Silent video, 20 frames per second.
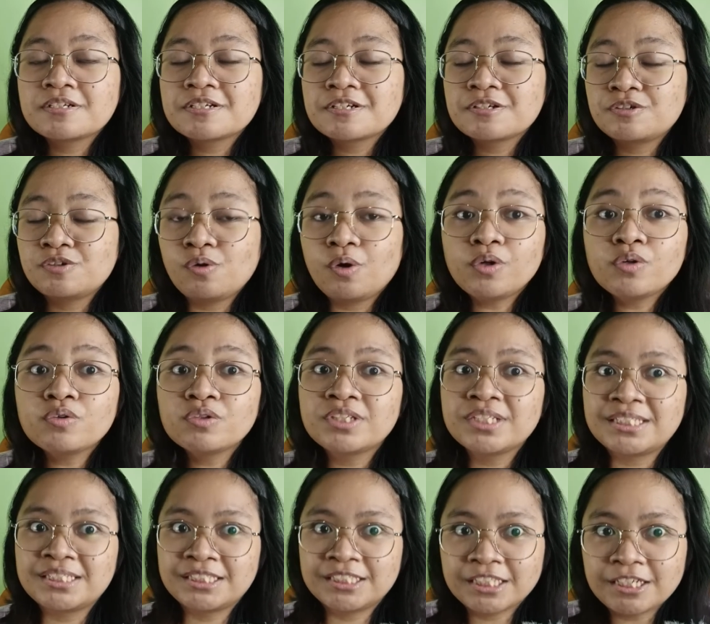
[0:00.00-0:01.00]
Kuon, who
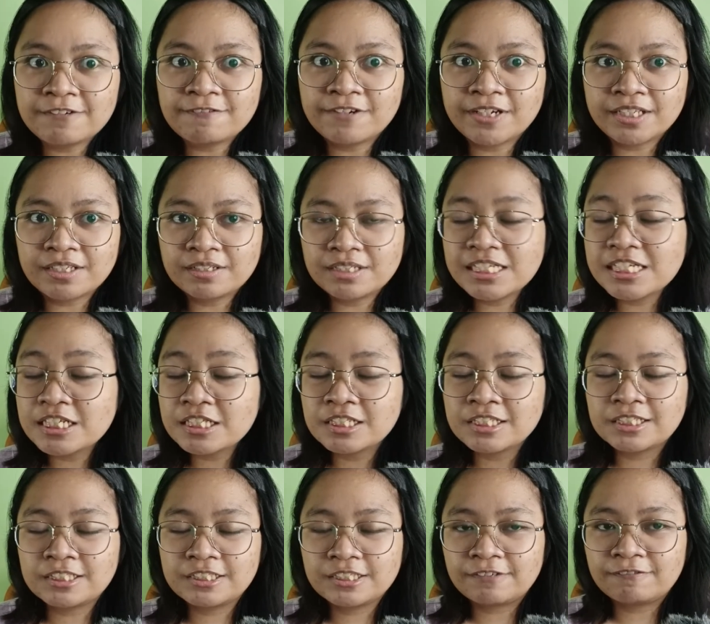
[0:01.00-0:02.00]
deserved it, he
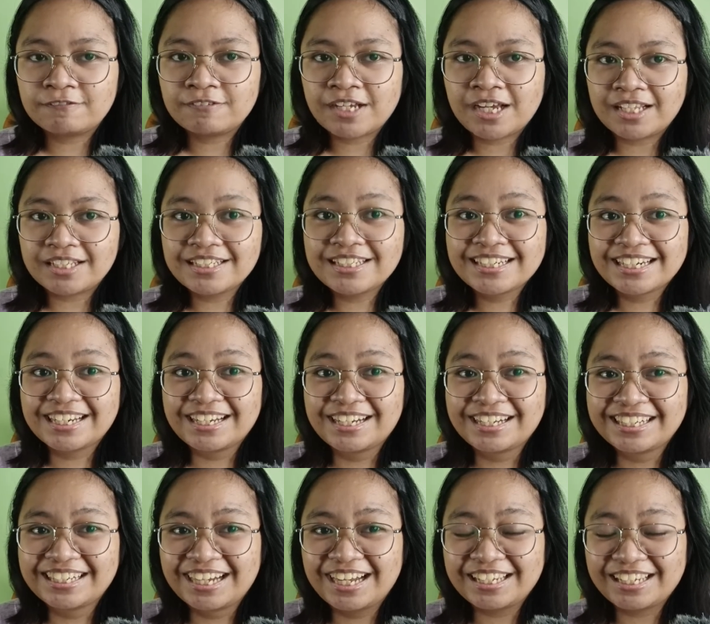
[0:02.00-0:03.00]
deserved that.
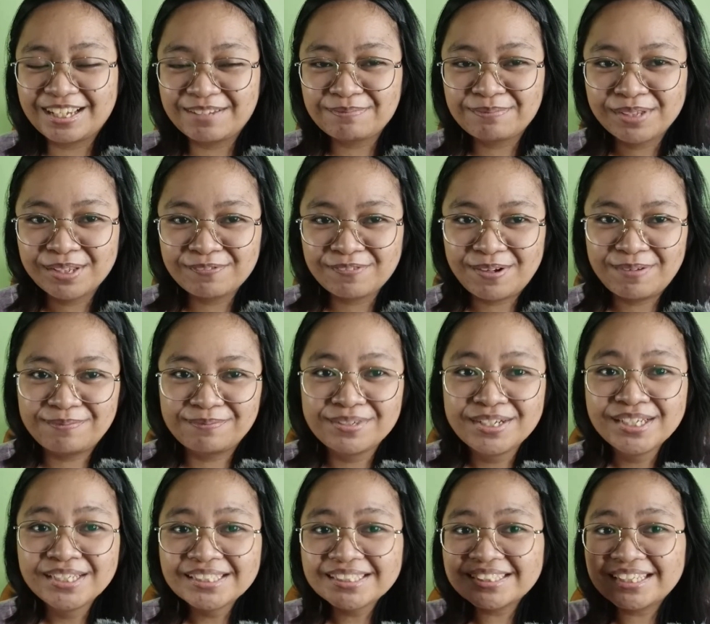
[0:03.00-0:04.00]
I can't believe I'm
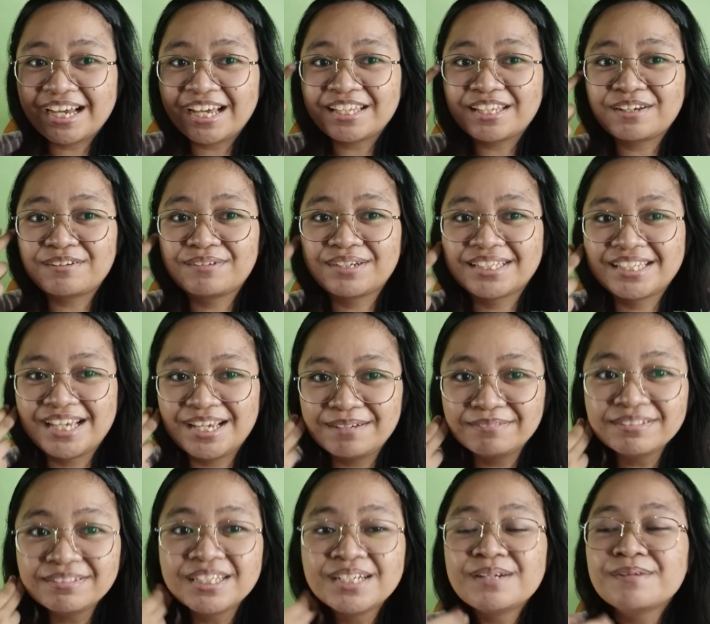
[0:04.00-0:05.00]
siding with him,
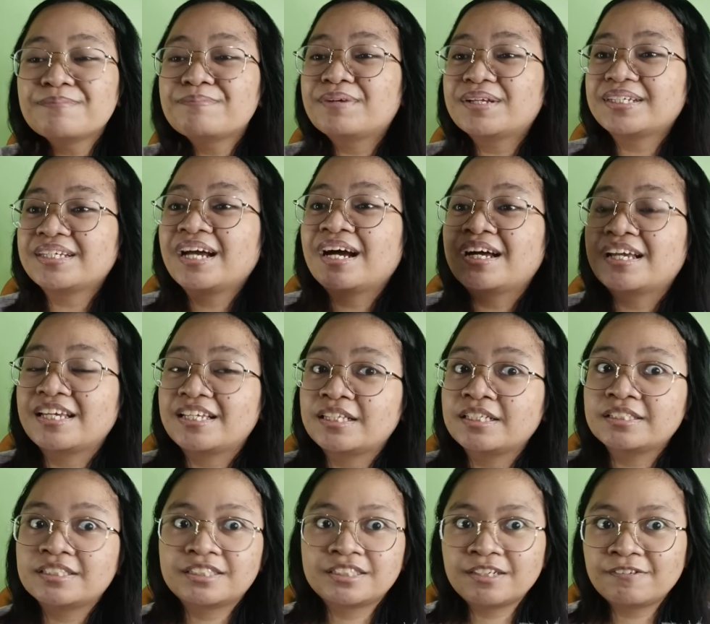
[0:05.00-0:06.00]
but yeah, he
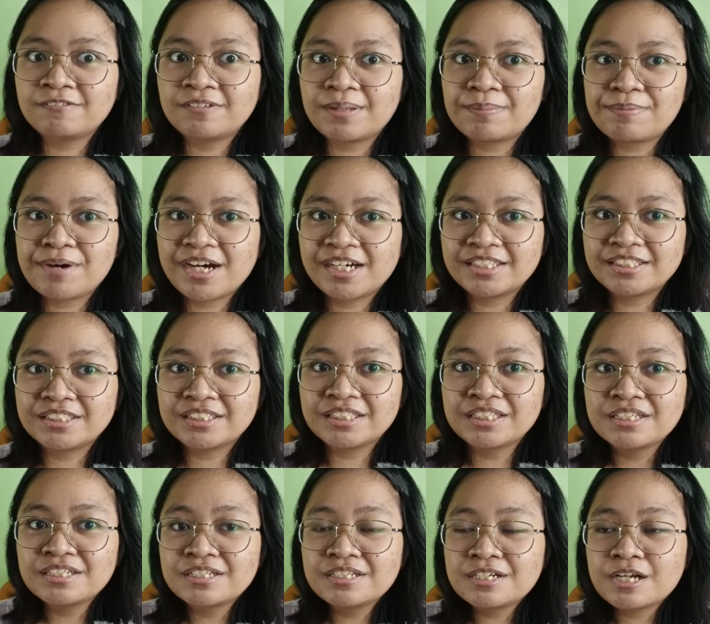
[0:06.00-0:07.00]
deserved that punch,
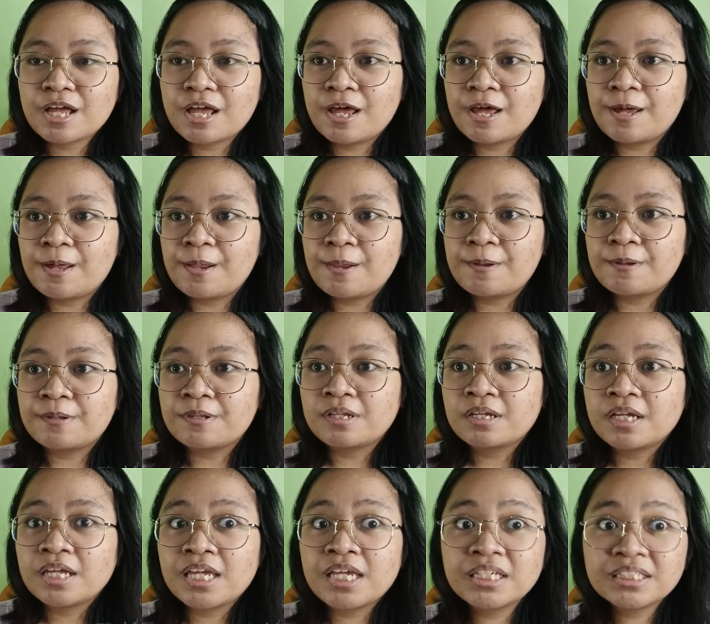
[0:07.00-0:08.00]
and
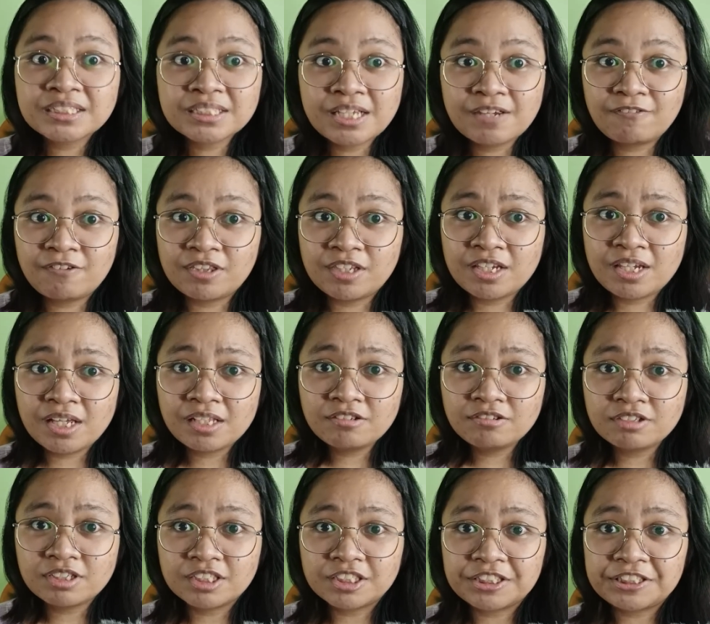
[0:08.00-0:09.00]
he's given the yellow
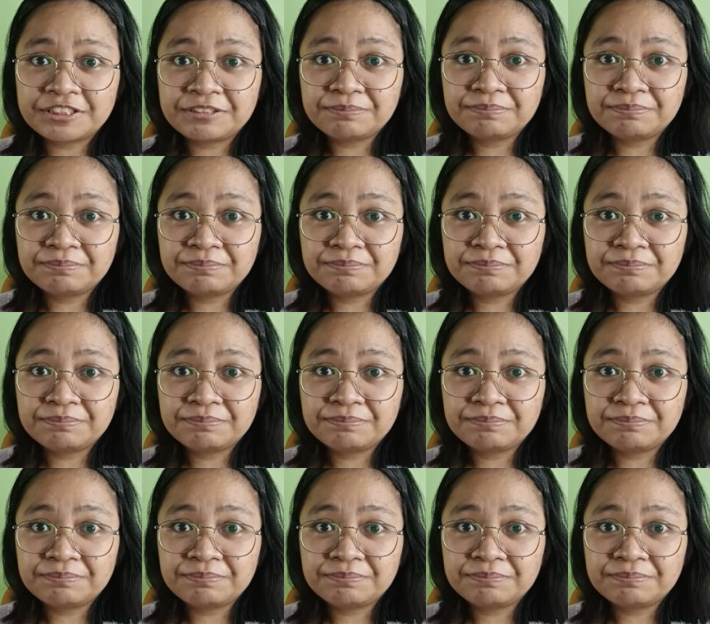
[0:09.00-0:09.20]
card.